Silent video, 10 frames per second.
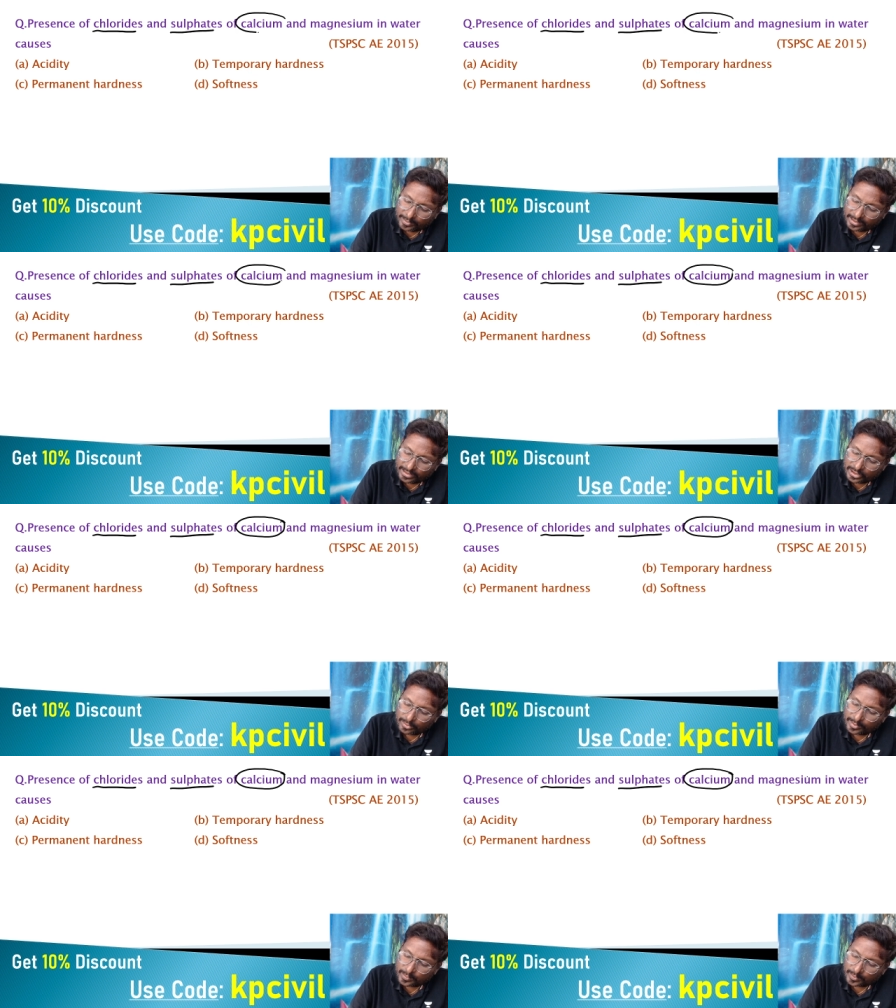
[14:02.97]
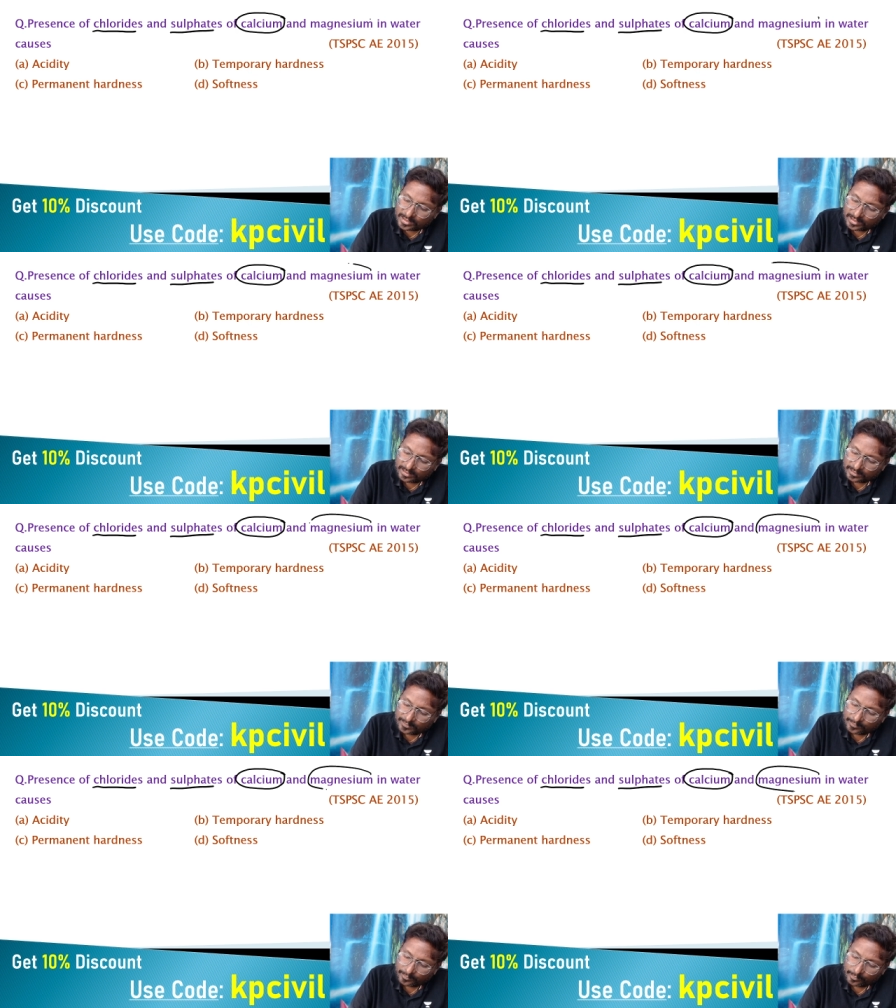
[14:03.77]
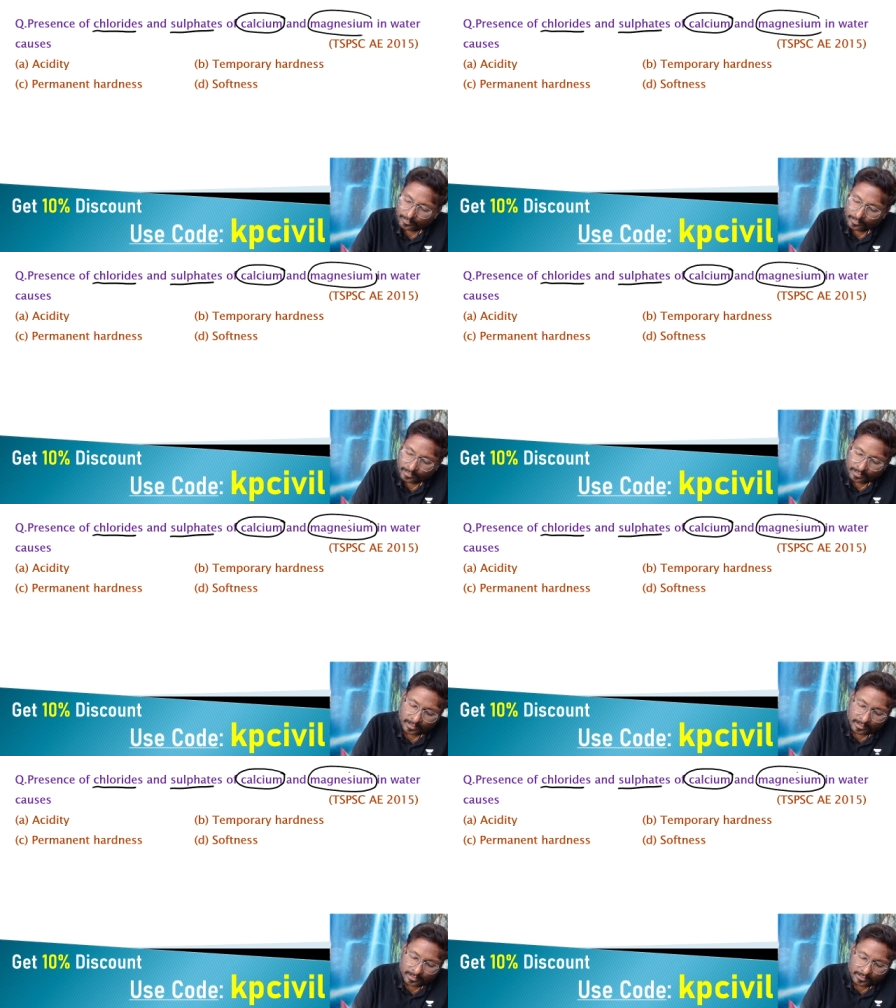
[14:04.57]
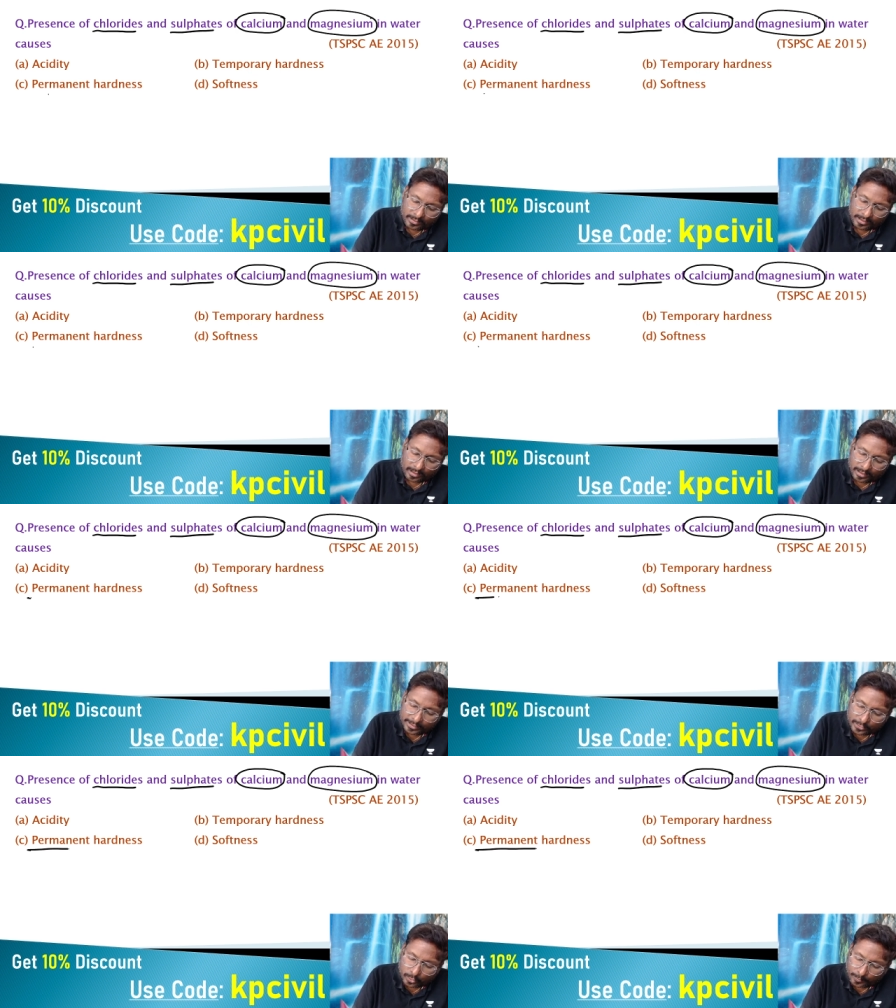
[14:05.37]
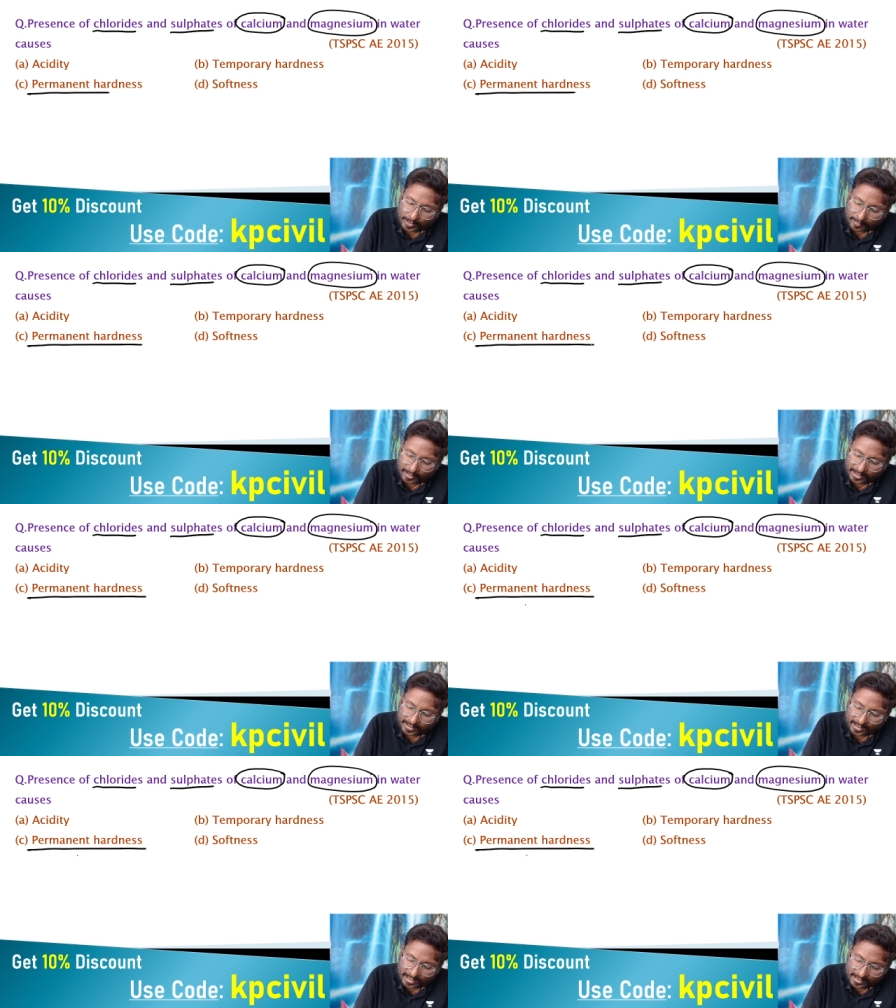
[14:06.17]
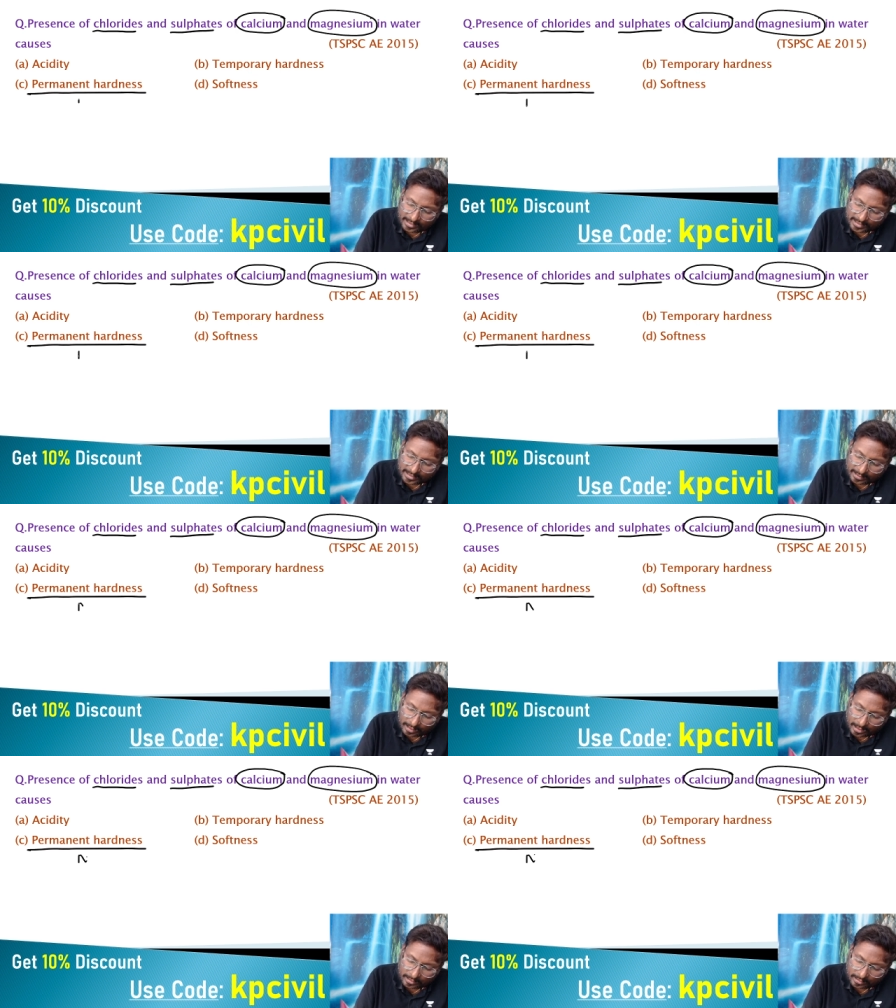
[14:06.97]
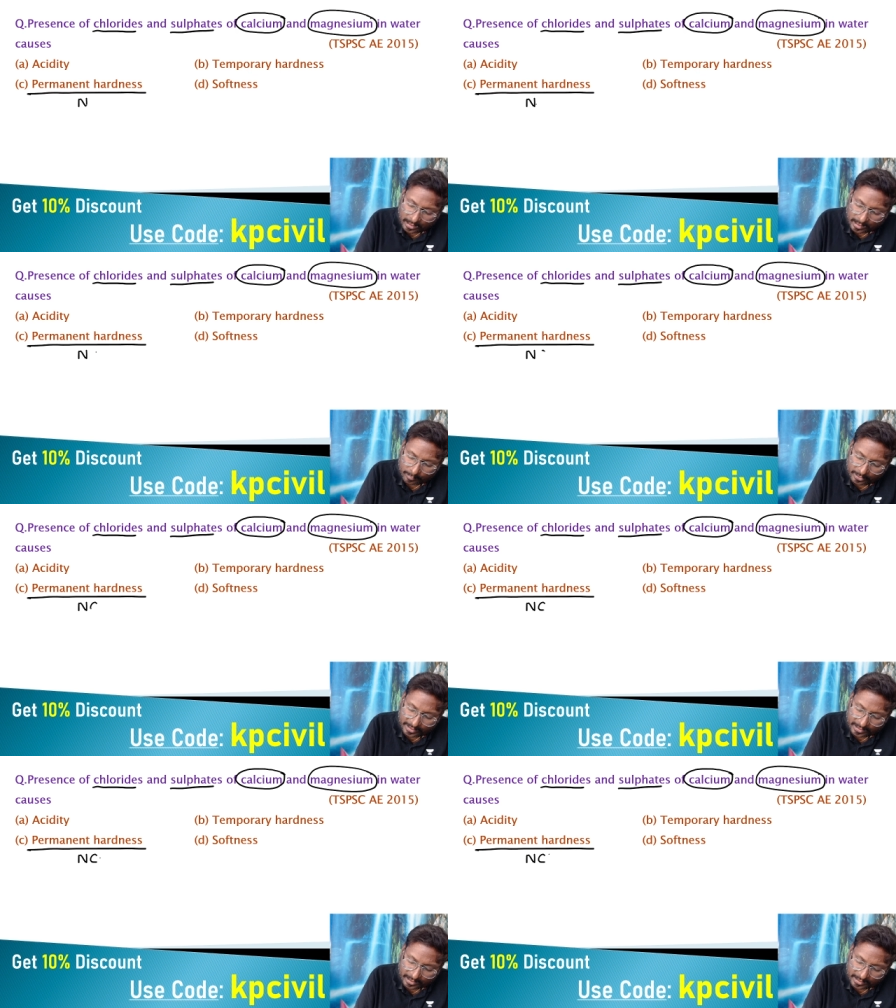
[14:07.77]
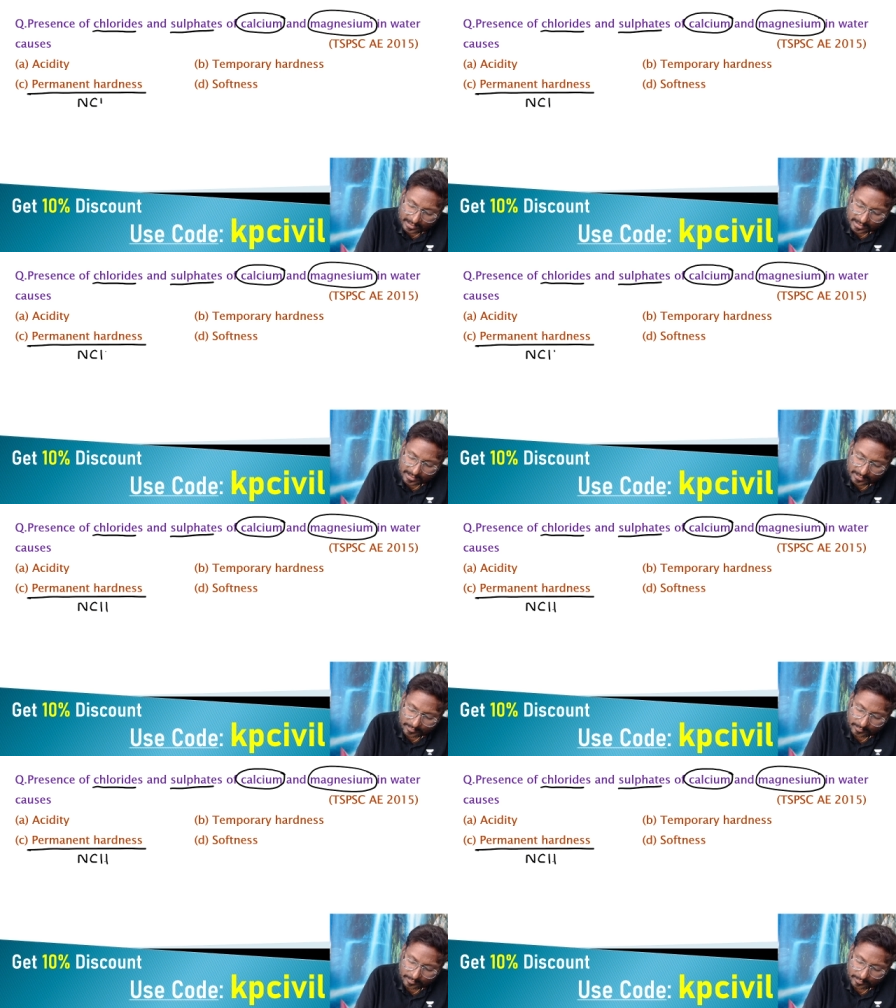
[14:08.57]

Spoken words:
magnesium is present. That leads to permanent hardness, non-carbonate hardness.